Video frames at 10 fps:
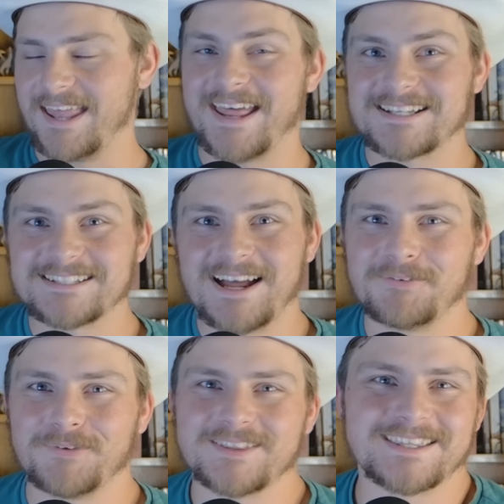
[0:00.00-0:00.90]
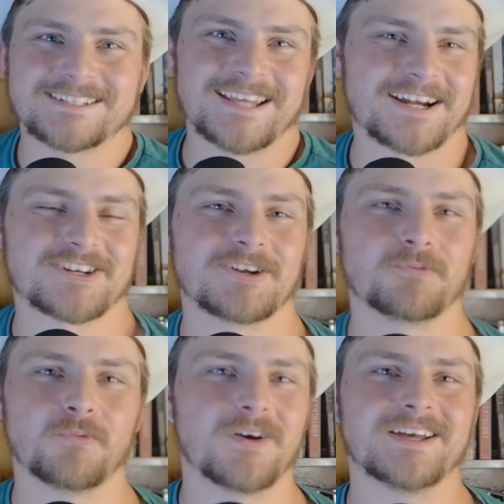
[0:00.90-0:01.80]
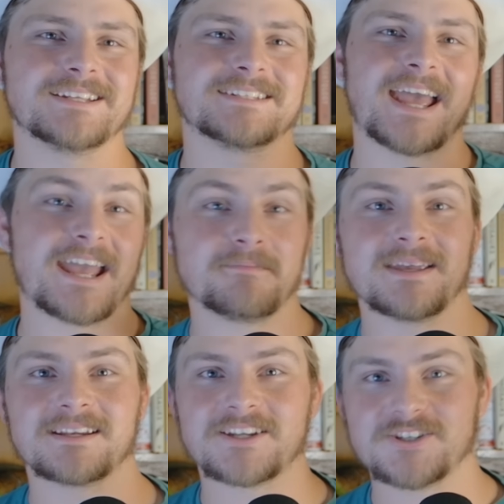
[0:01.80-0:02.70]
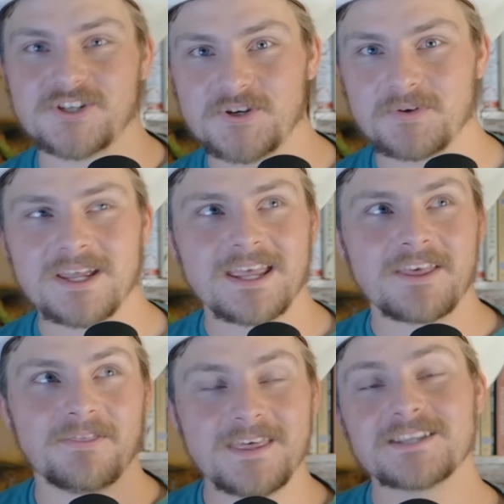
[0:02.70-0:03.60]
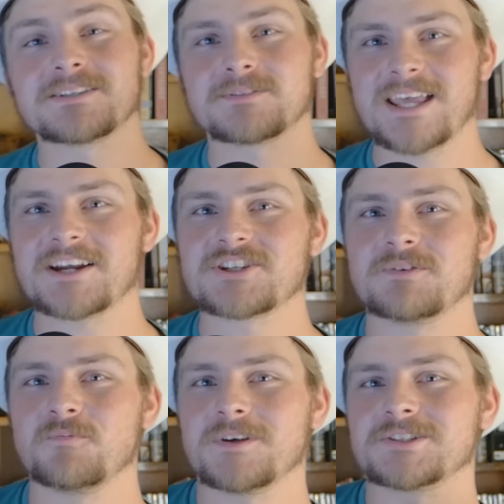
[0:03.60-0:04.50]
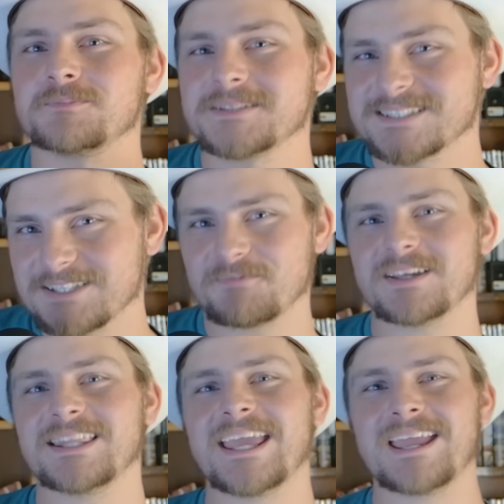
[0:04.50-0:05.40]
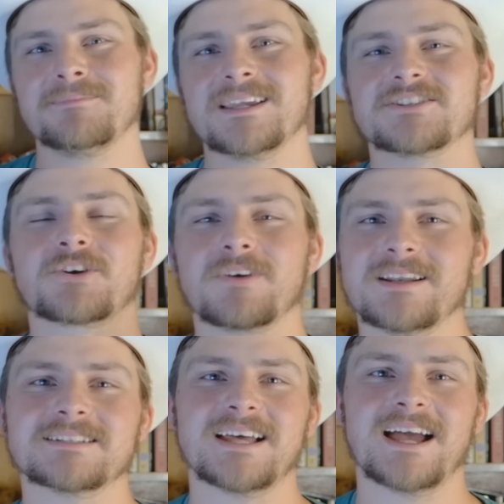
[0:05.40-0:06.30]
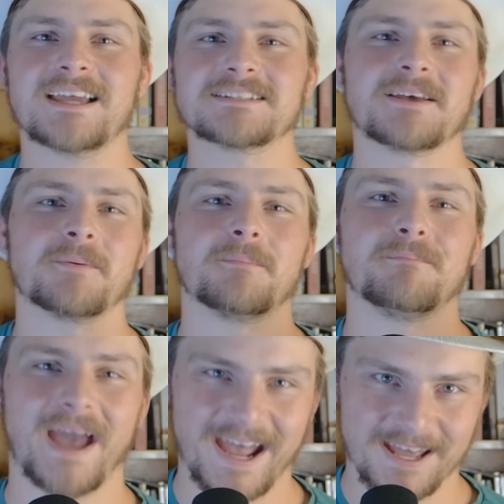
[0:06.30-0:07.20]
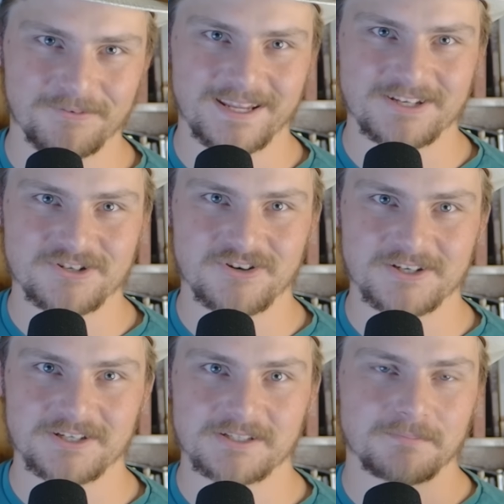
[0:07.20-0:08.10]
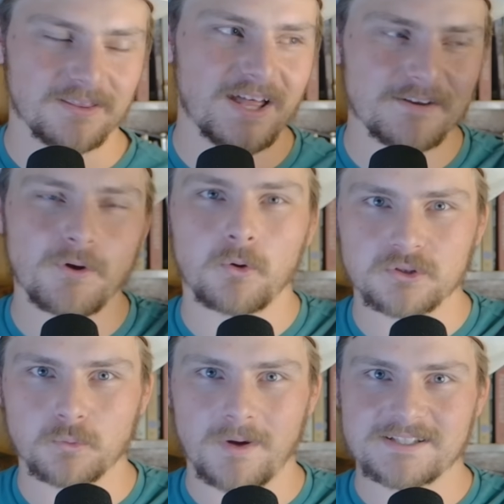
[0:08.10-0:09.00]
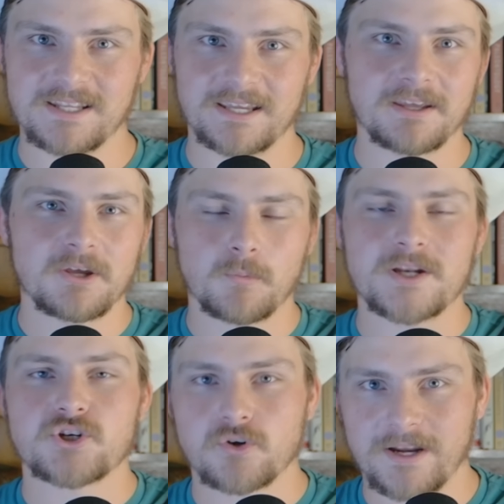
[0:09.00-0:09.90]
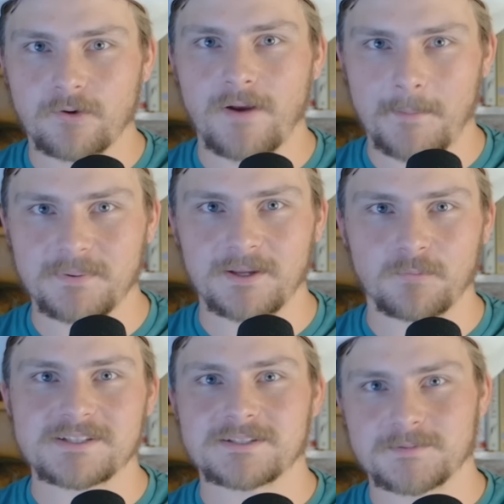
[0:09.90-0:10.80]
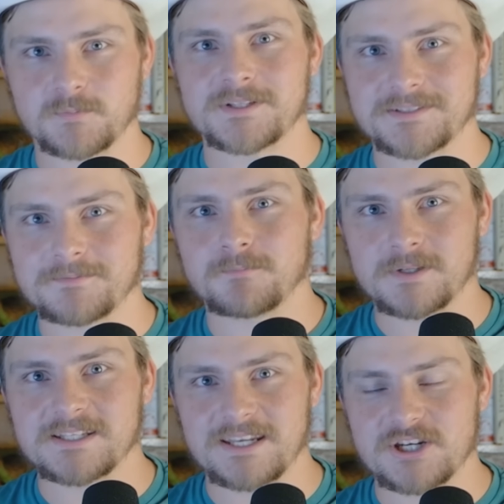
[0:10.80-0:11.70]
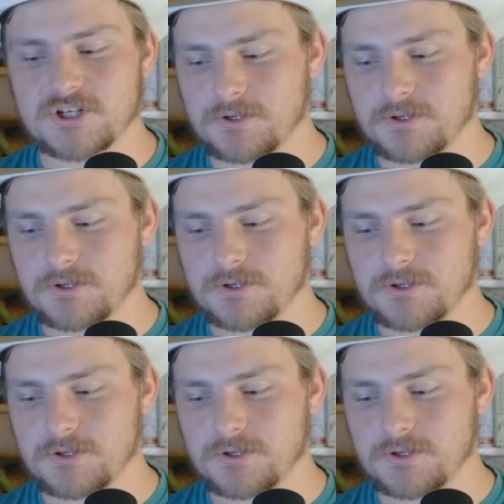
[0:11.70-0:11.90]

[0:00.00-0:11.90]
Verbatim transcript: And that's not what this section was aiming to do. This section was specifically aiming to criticize bad reconstructions. A lot of older ones, like when shrink wrapping was an issue.